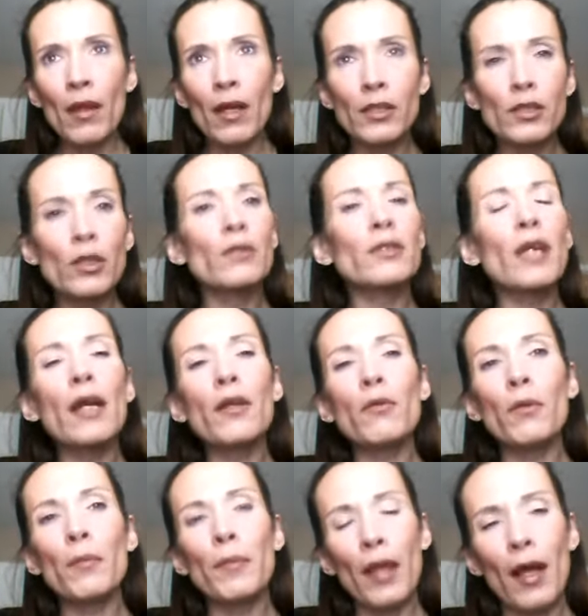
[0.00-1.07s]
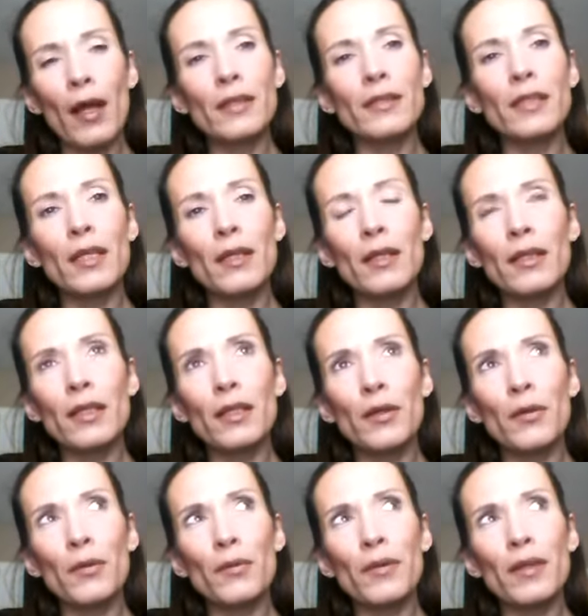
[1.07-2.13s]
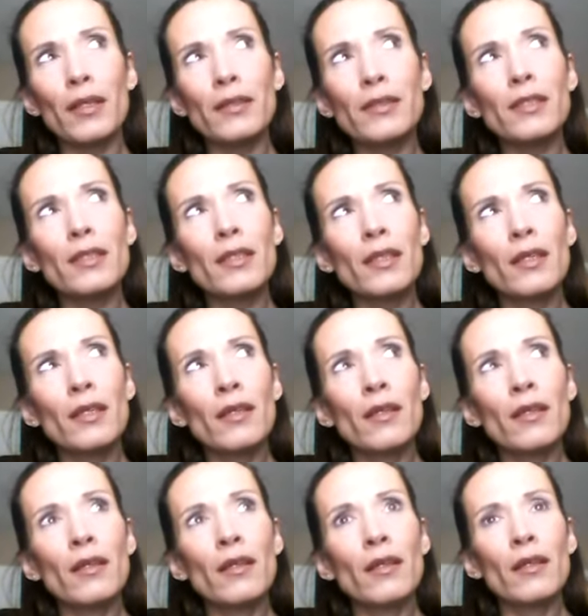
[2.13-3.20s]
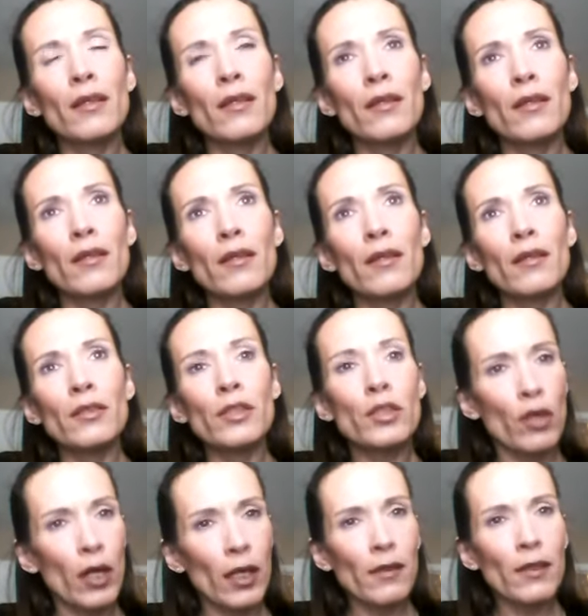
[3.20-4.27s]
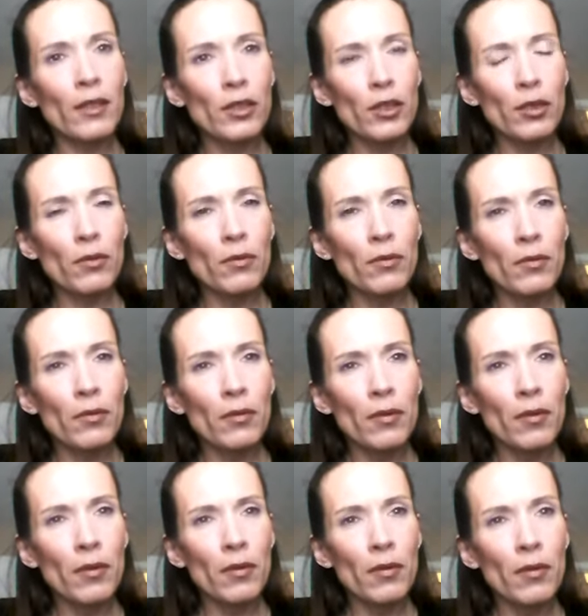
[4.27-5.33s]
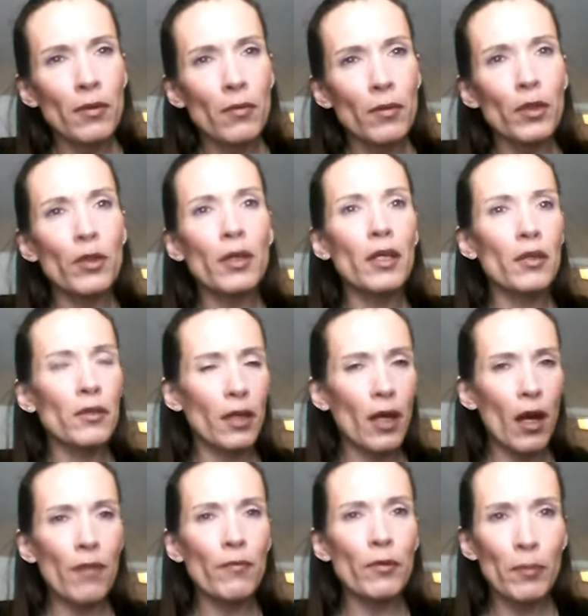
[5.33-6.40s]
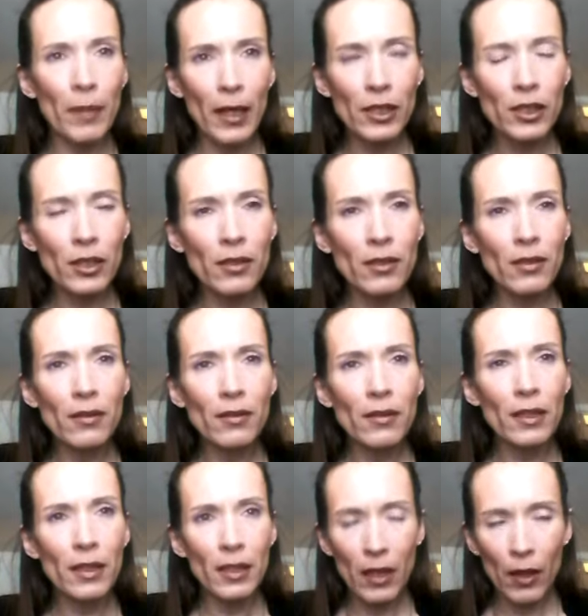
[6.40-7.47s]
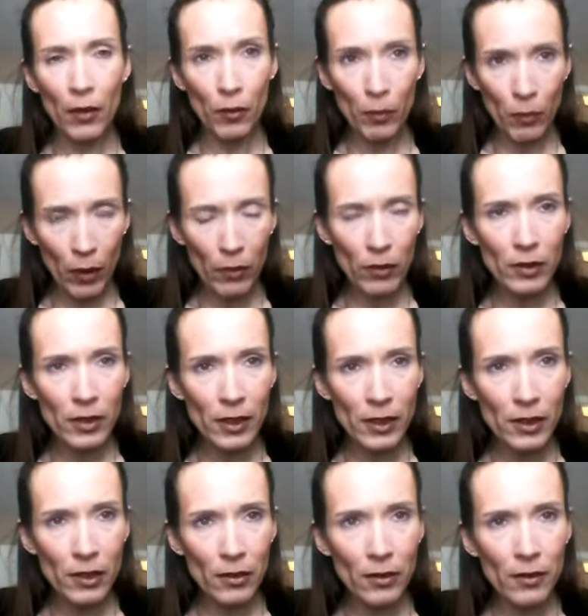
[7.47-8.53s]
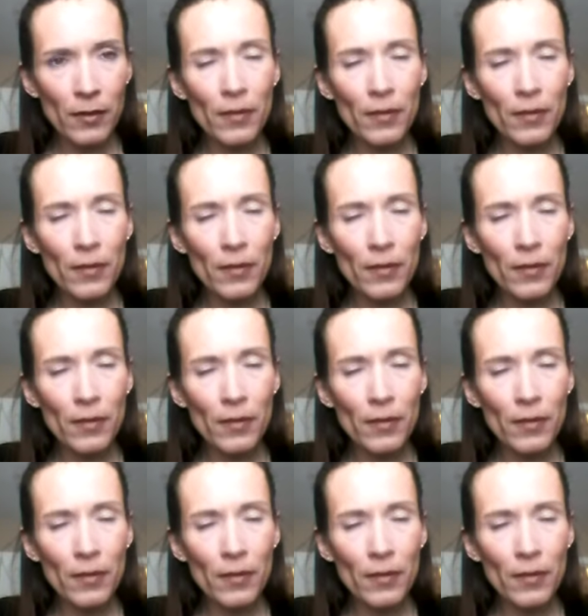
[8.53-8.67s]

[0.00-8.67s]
It's those kind of replies that, you know, that strengthens you when you hear the confirmation in another brother or sister.